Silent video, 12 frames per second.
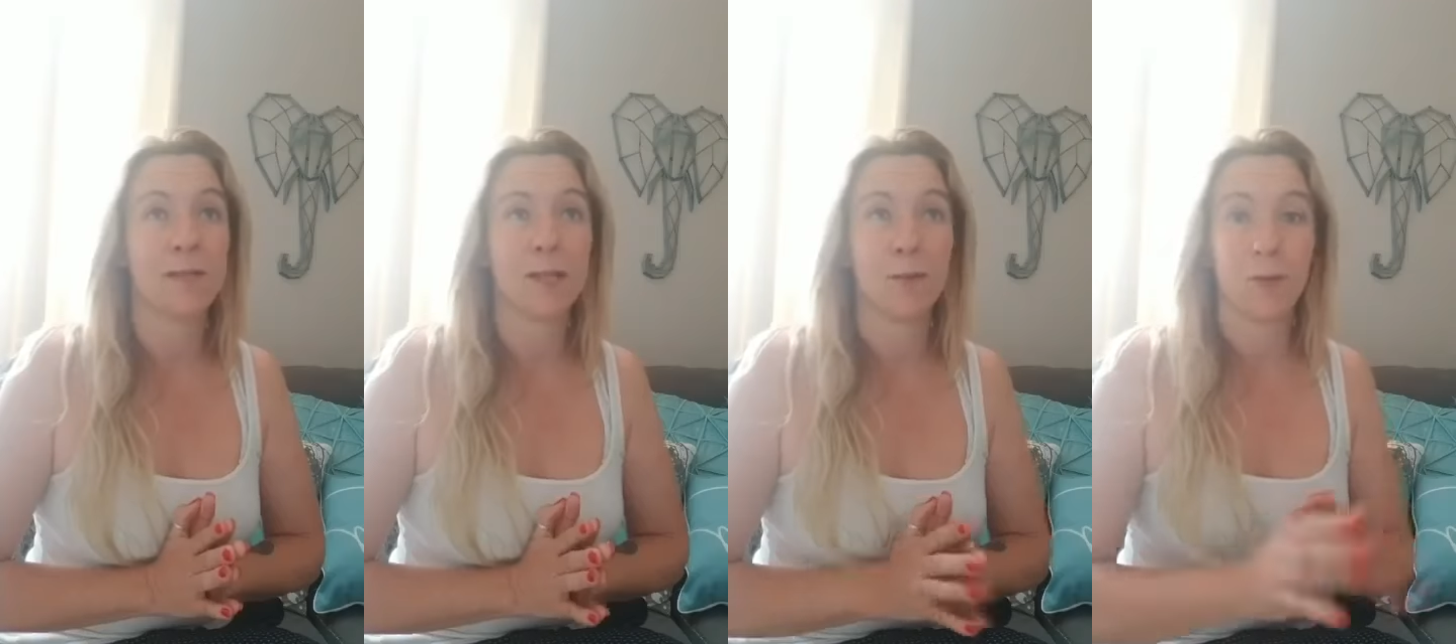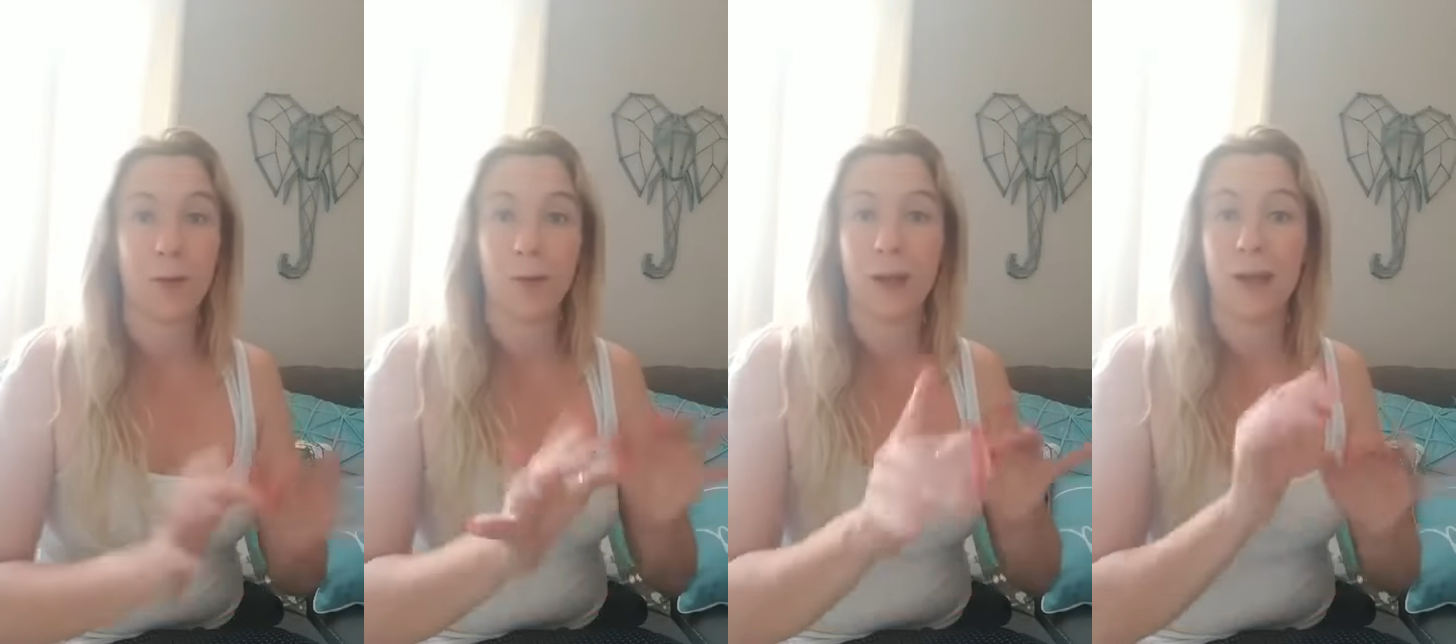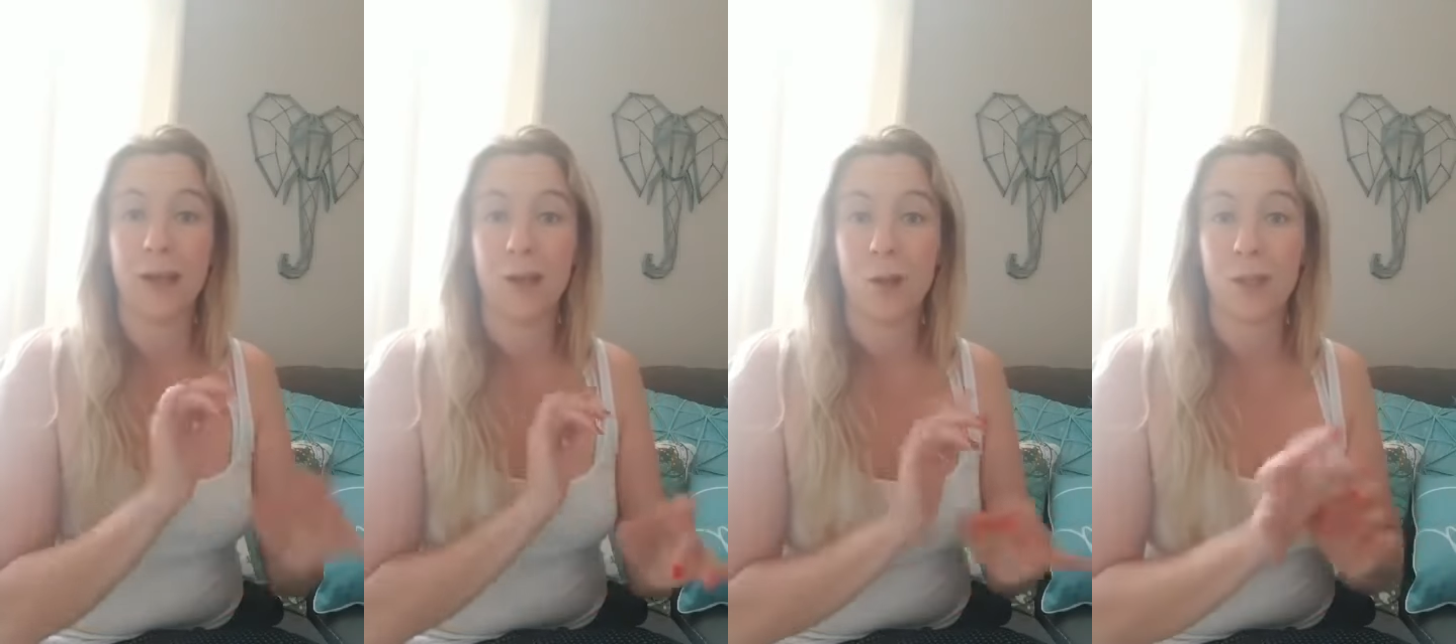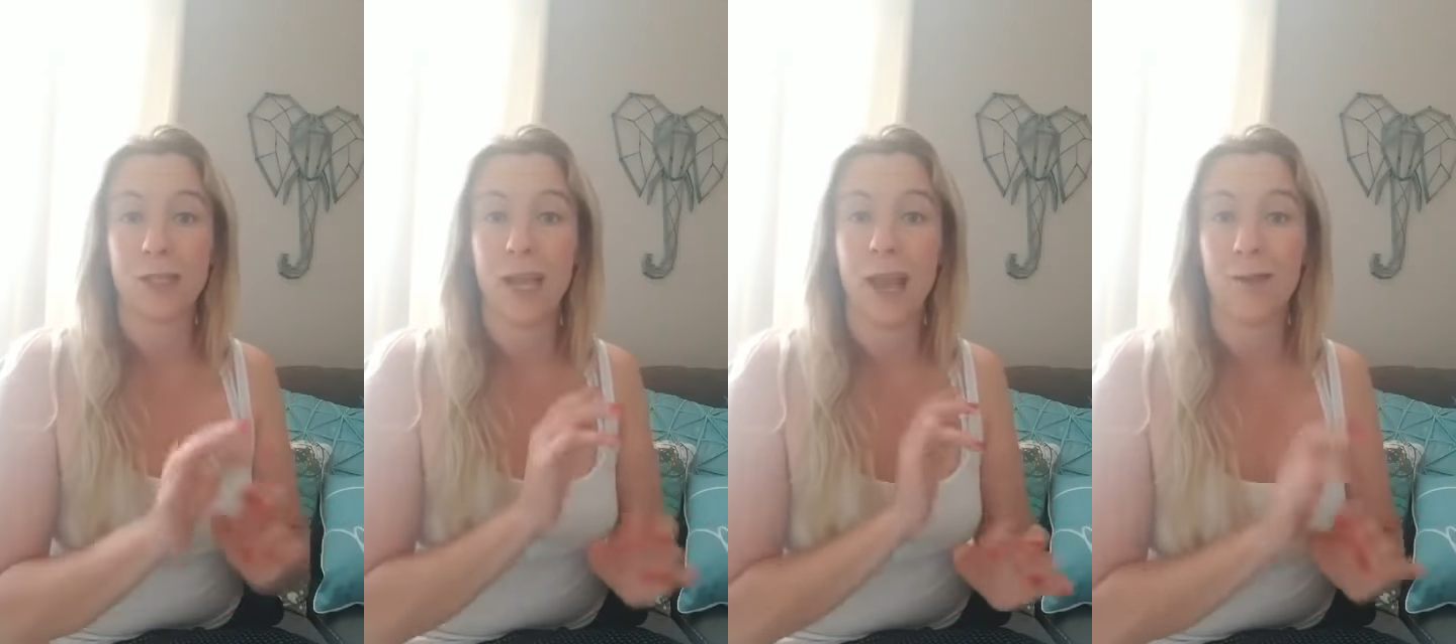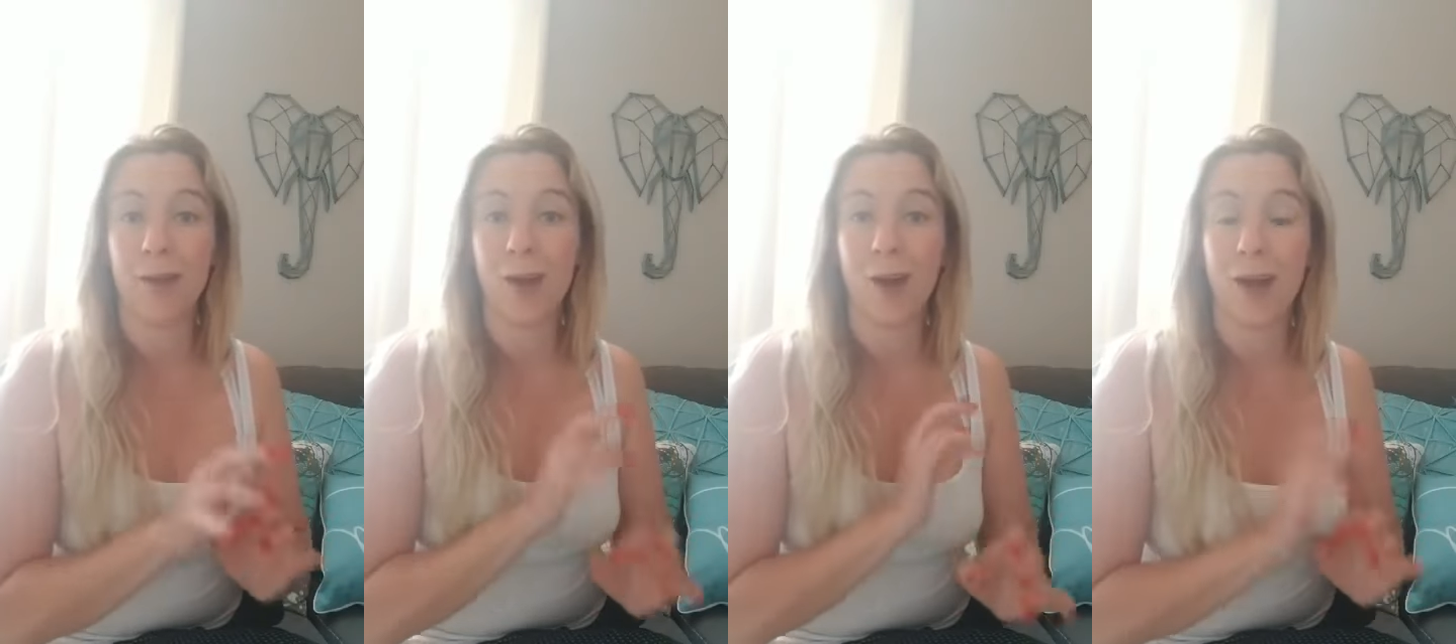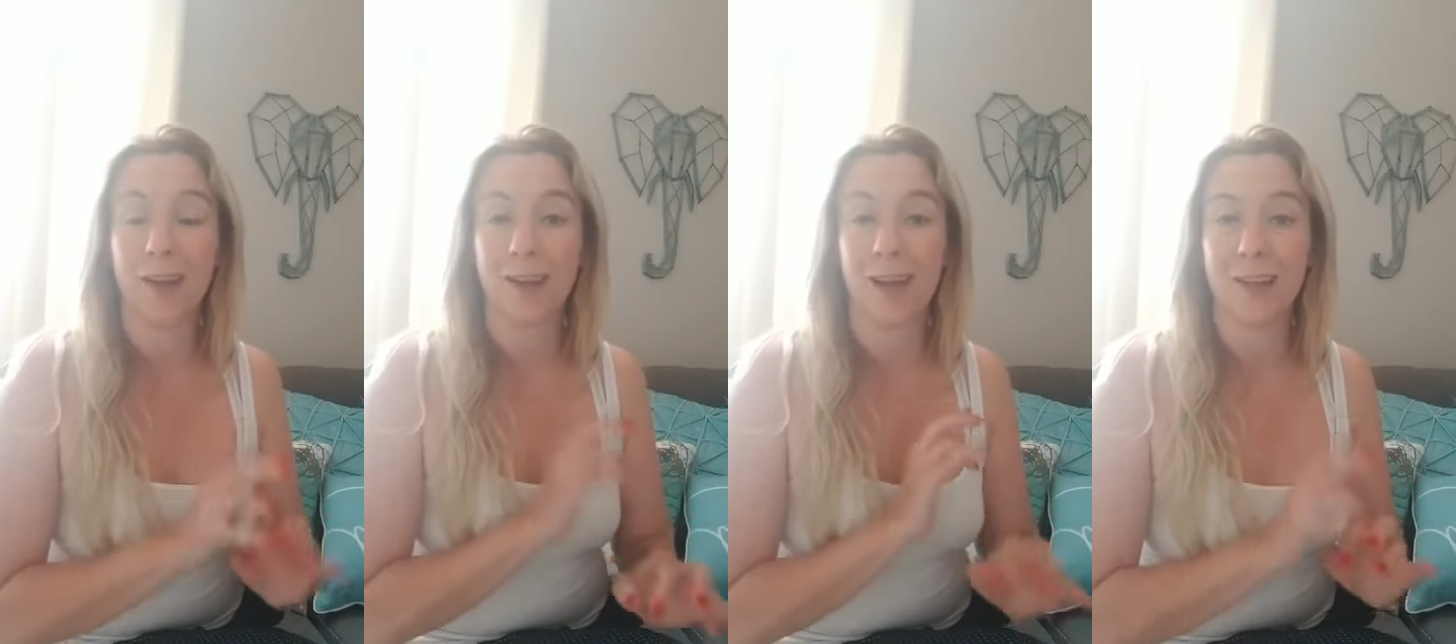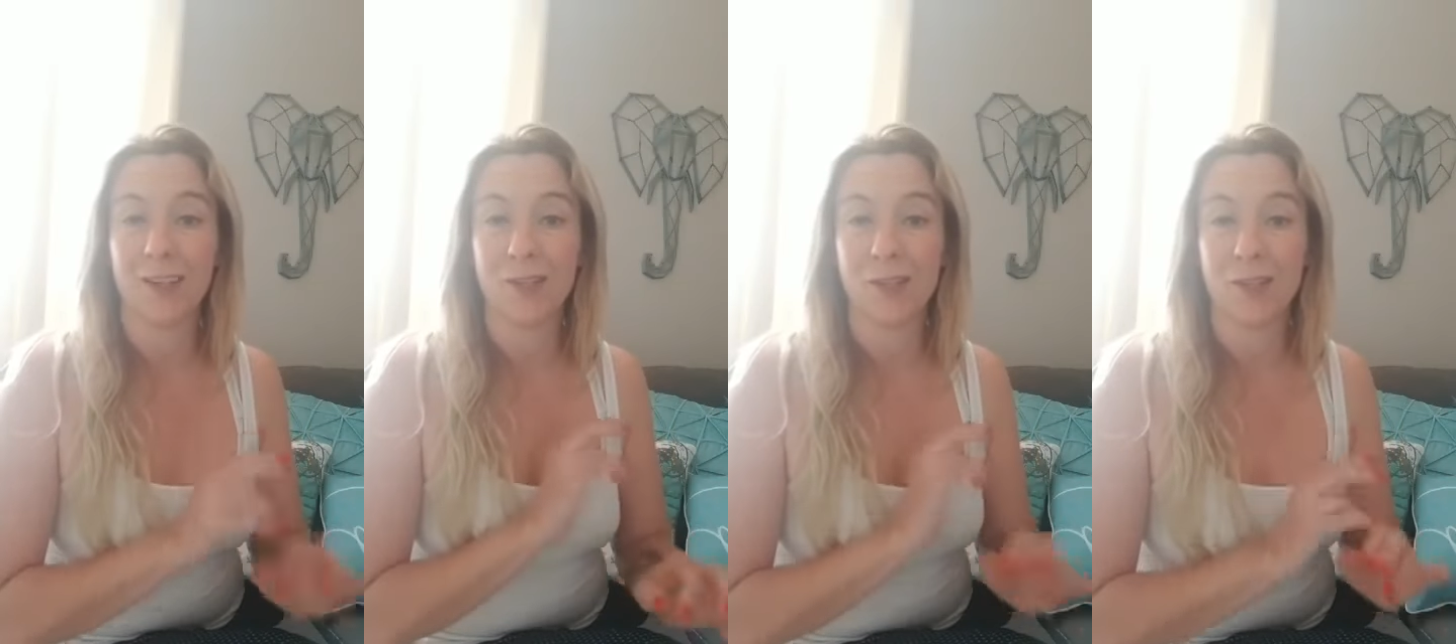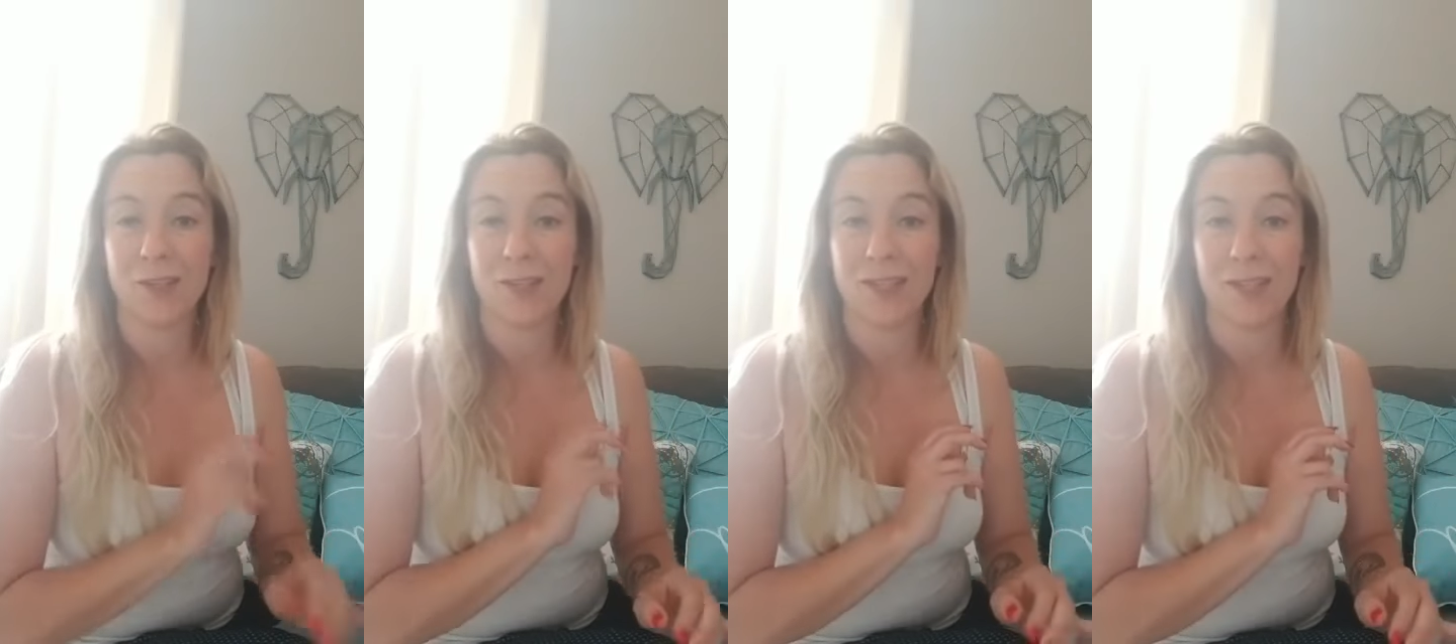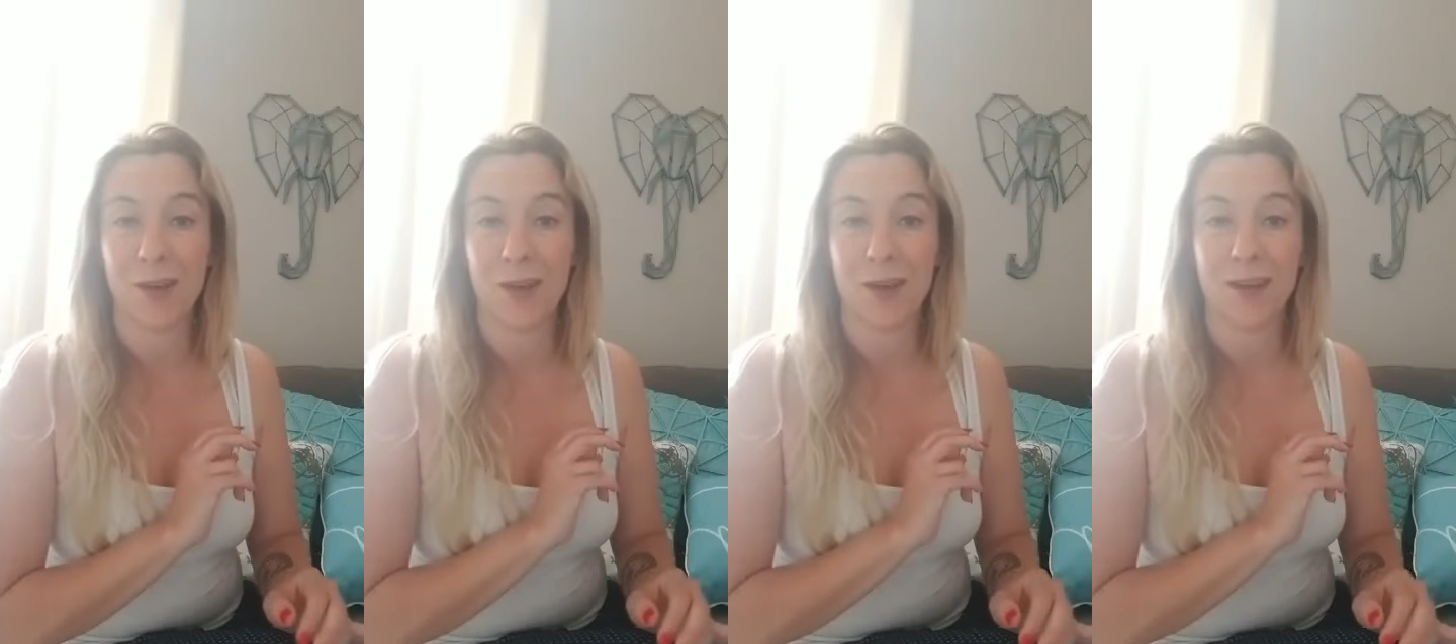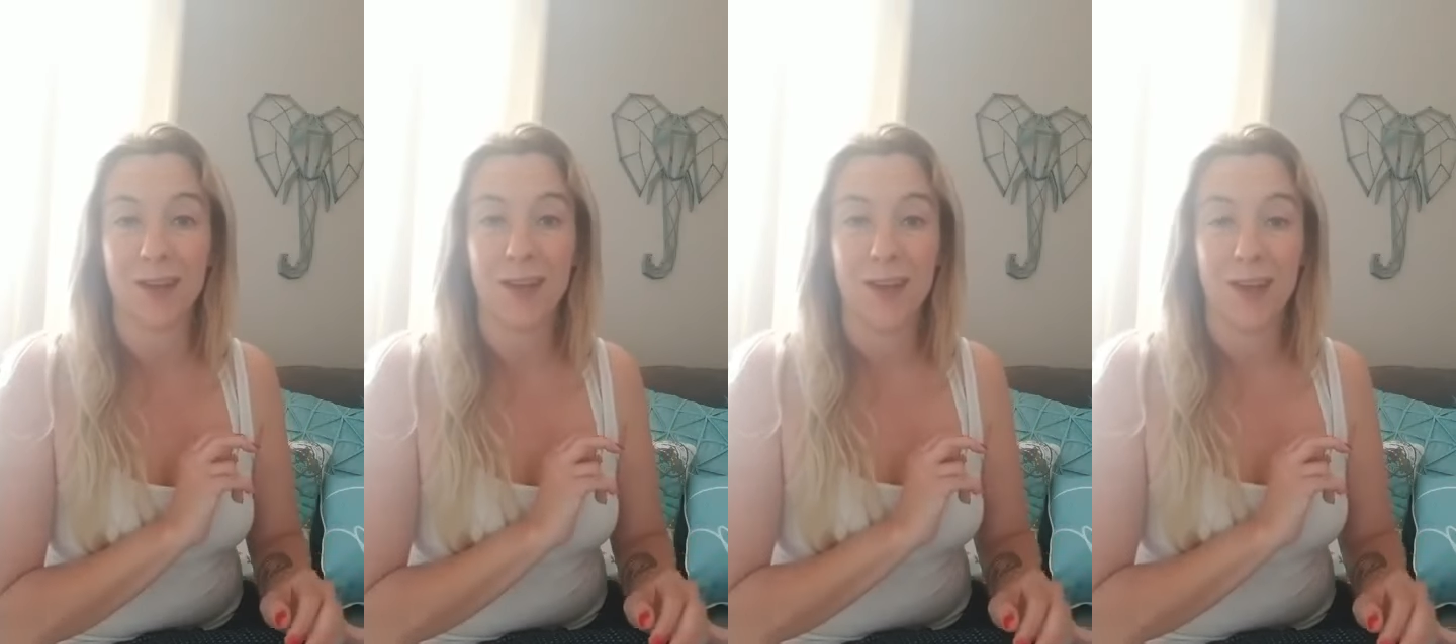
all of a sudden went around and looked at every hot guy that she sees on